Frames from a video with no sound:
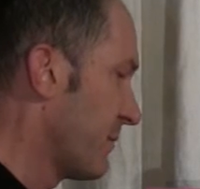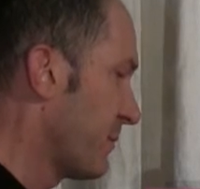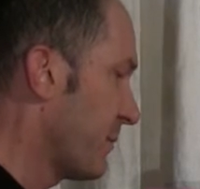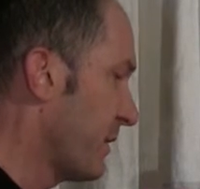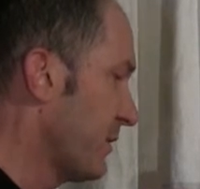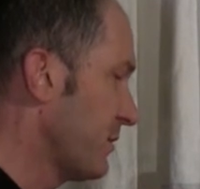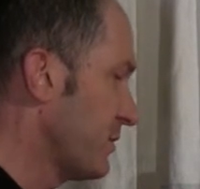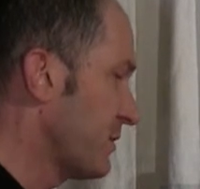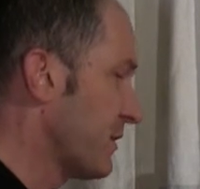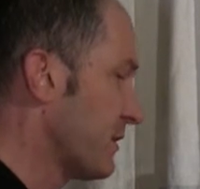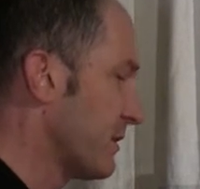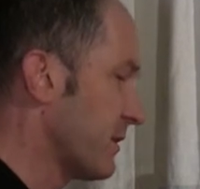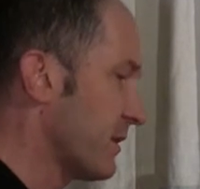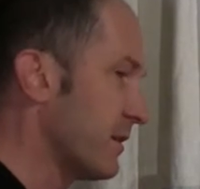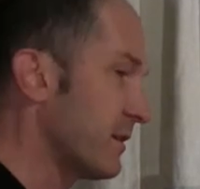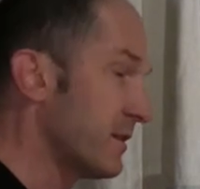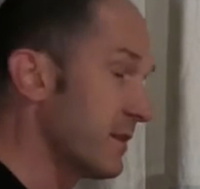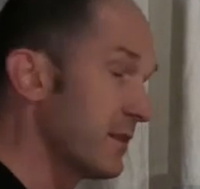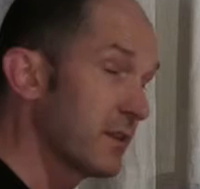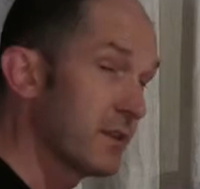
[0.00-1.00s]
post-it
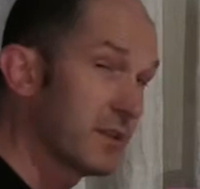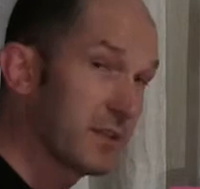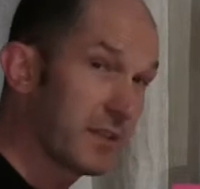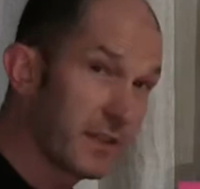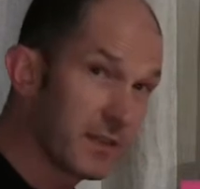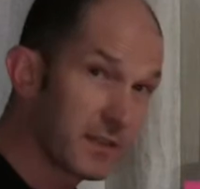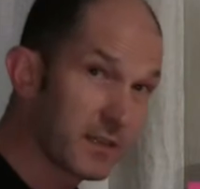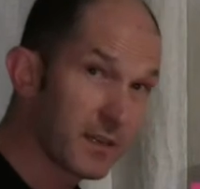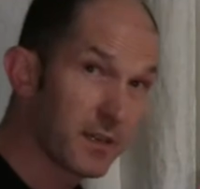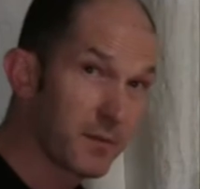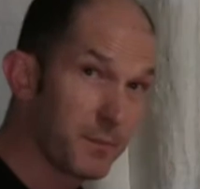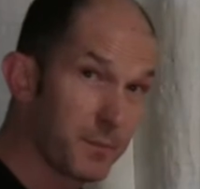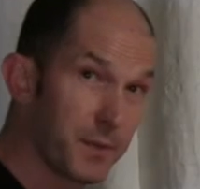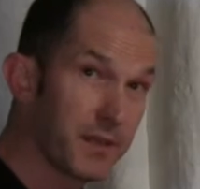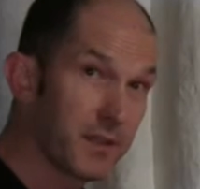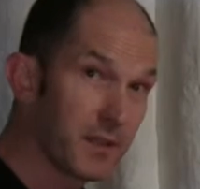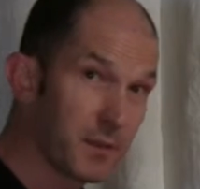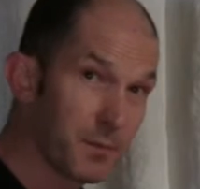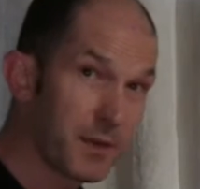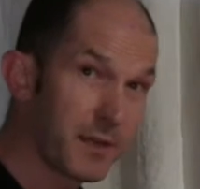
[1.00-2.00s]
note in the center
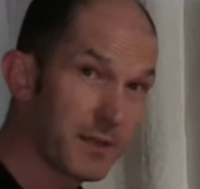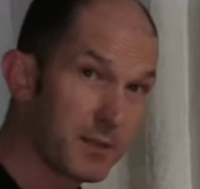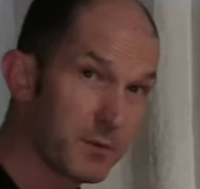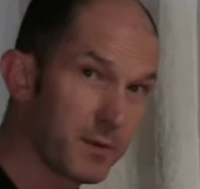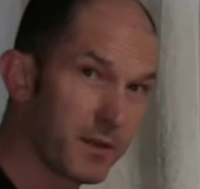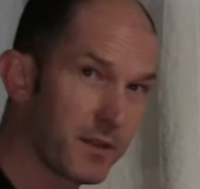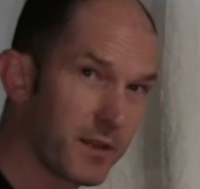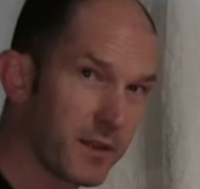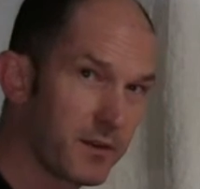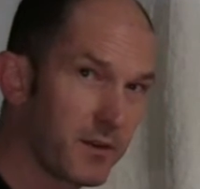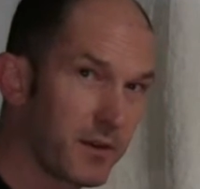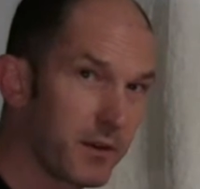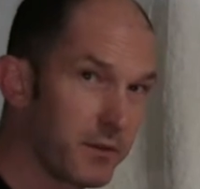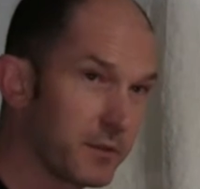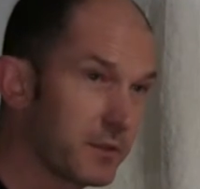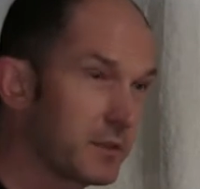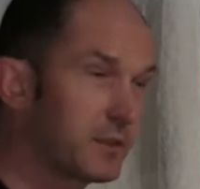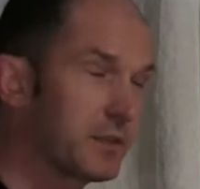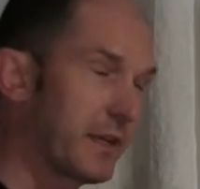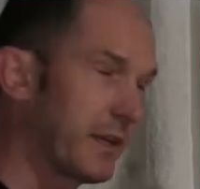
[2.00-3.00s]
being the place where the
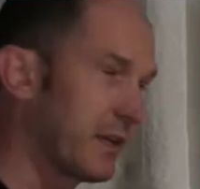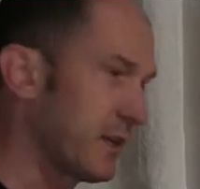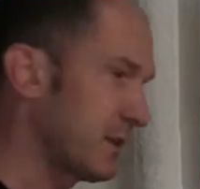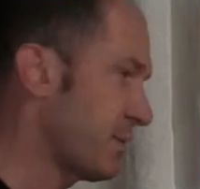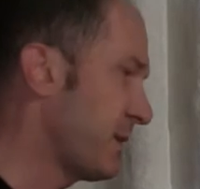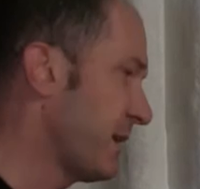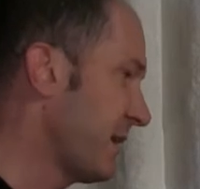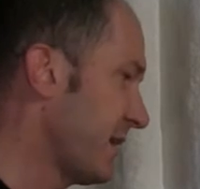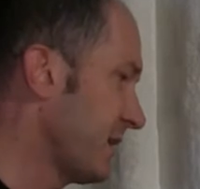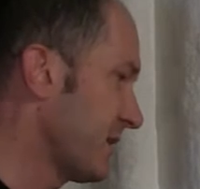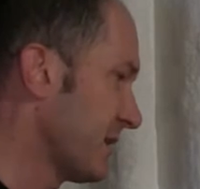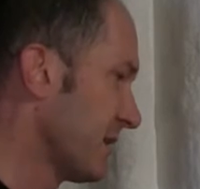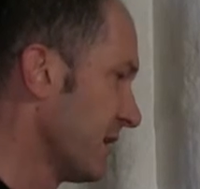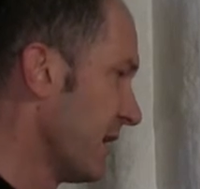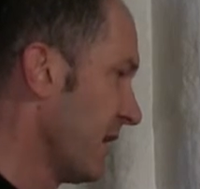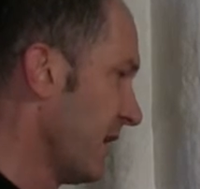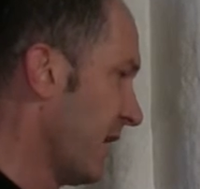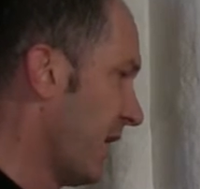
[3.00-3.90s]
note takes place,